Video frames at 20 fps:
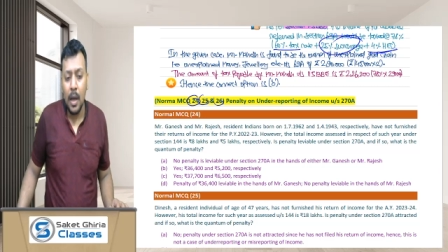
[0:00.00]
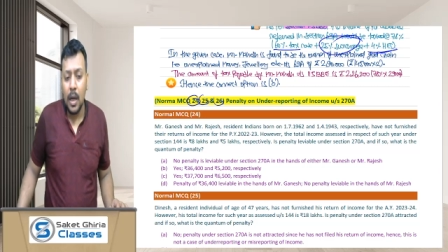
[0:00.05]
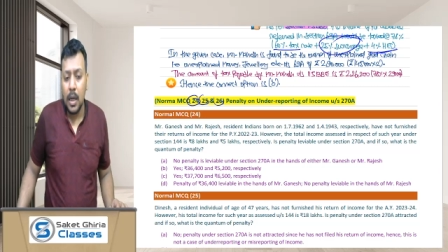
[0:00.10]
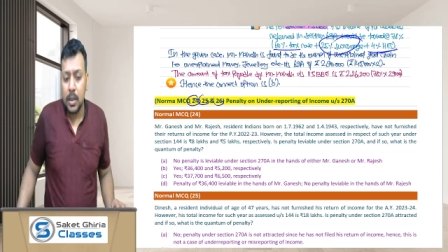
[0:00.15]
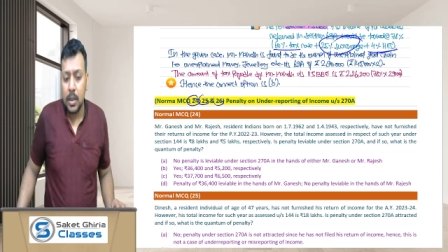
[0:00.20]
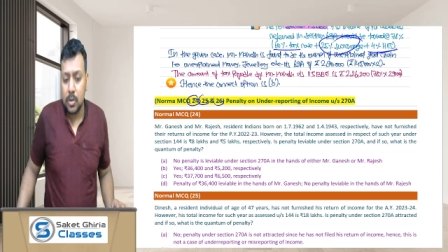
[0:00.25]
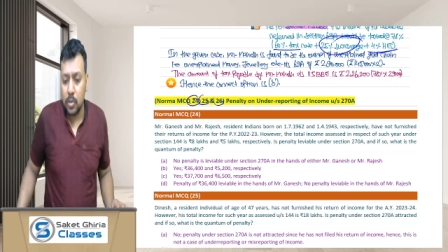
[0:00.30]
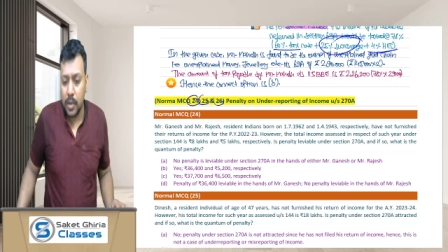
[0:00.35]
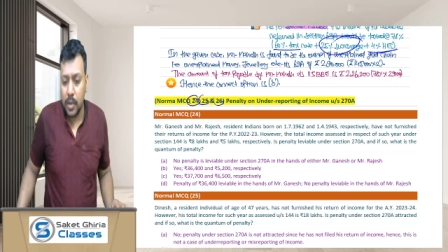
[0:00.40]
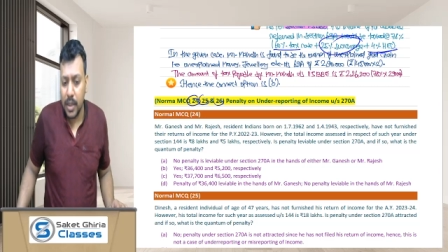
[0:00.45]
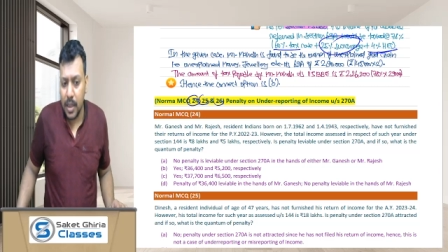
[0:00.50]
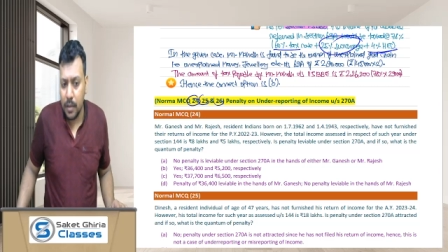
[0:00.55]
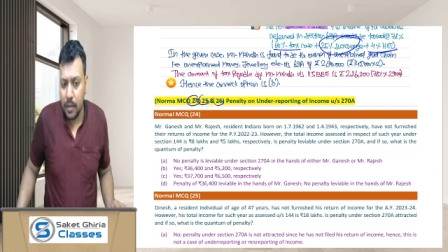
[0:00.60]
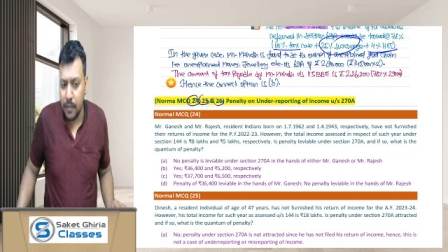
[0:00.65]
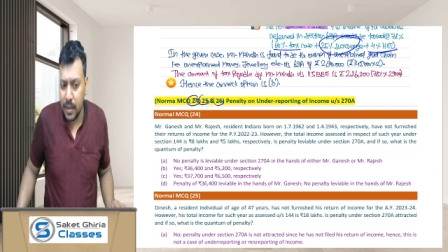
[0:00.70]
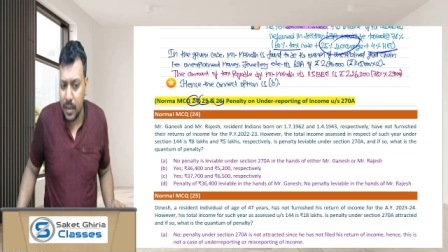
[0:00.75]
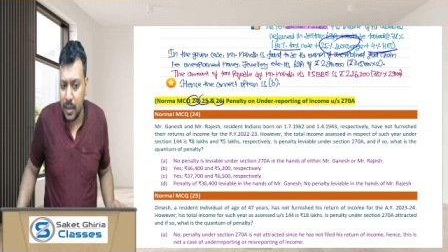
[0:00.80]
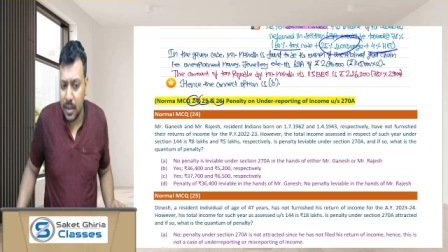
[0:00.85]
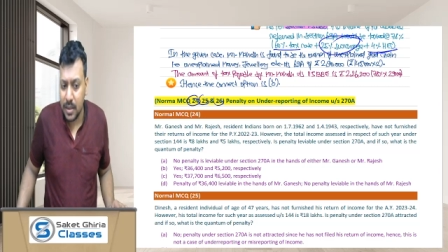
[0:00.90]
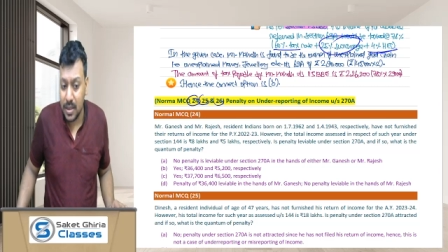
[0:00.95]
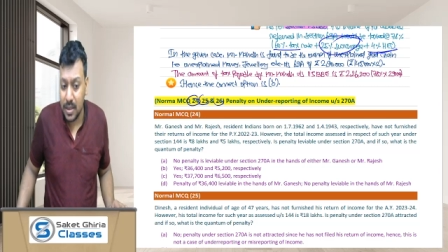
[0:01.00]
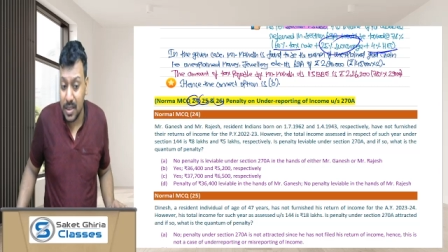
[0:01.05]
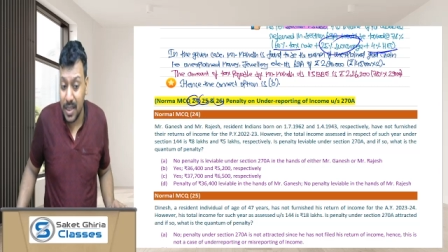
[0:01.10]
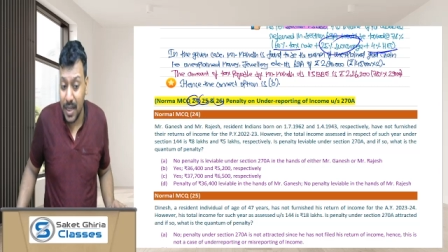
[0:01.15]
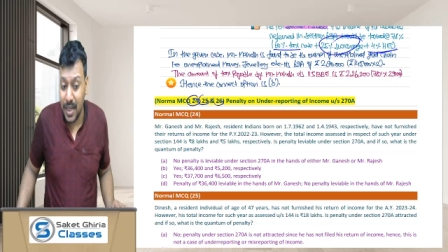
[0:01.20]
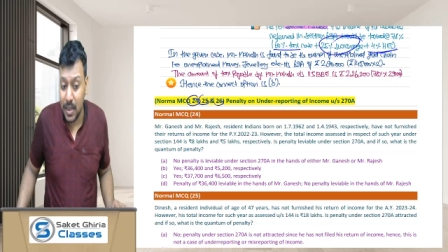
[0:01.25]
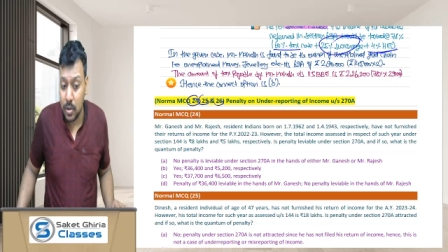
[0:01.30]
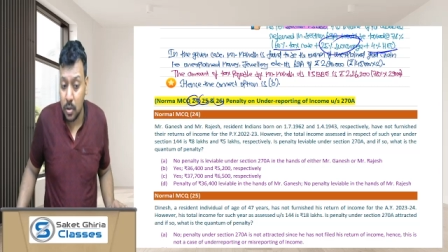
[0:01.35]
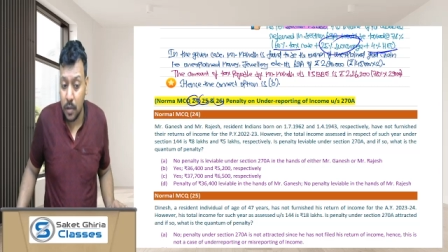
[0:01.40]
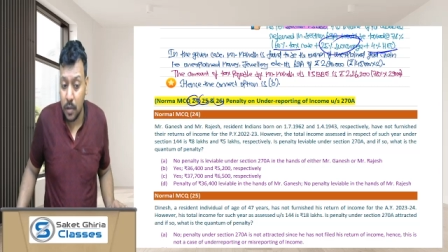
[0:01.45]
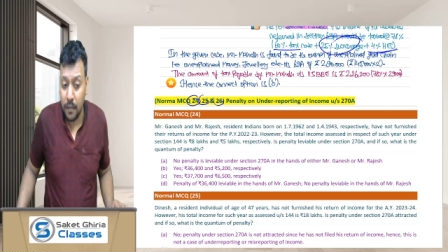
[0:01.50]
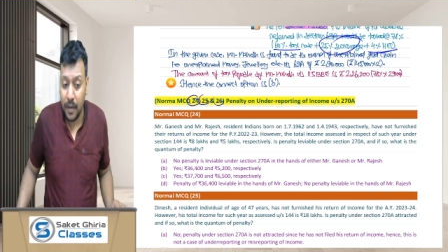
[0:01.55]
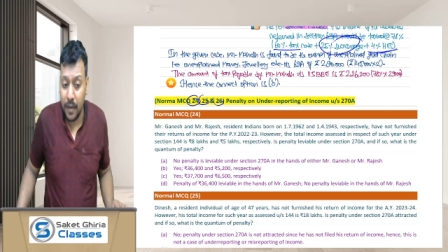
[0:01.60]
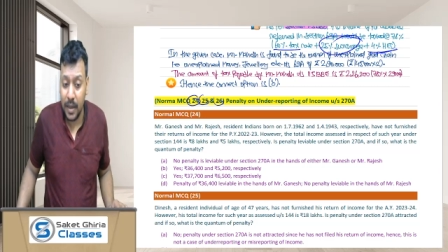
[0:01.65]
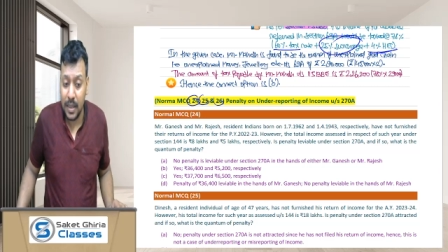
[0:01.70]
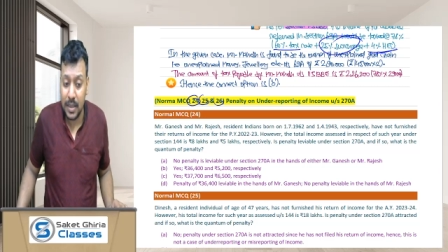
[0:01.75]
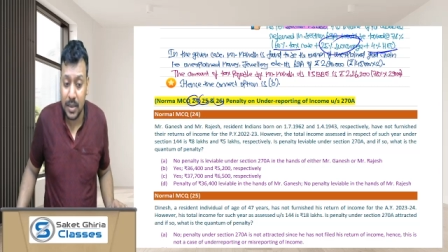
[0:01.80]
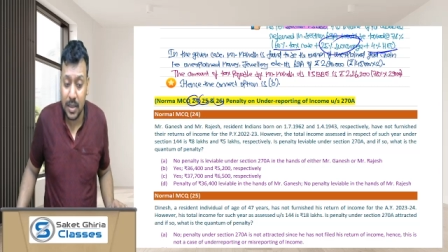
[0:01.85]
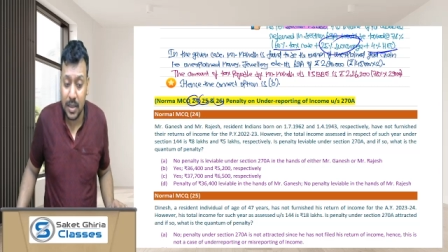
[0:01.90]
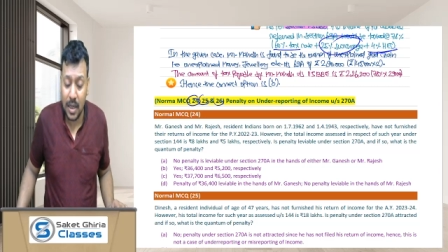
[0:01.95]
So dear, when the assessee has not filed
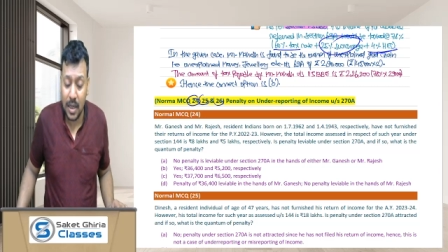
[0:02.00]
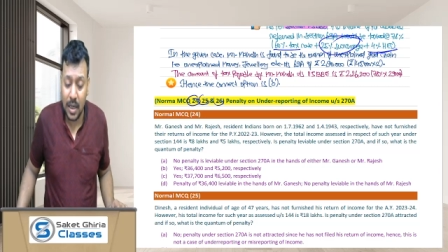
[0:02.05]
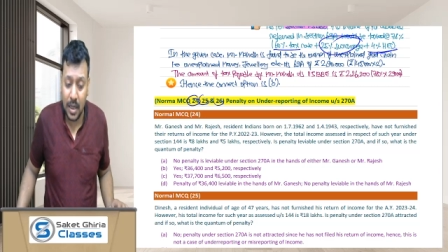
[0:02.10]
its